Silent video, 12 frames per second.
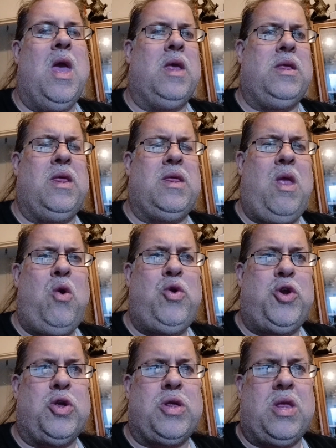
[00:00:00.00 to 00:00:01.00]
So there's no
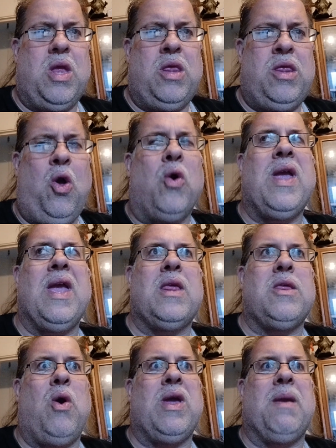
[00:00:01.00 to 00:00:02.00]
just knocking
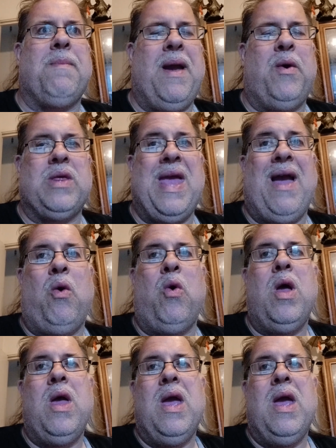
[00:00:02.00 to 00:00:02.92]
psychic powers out.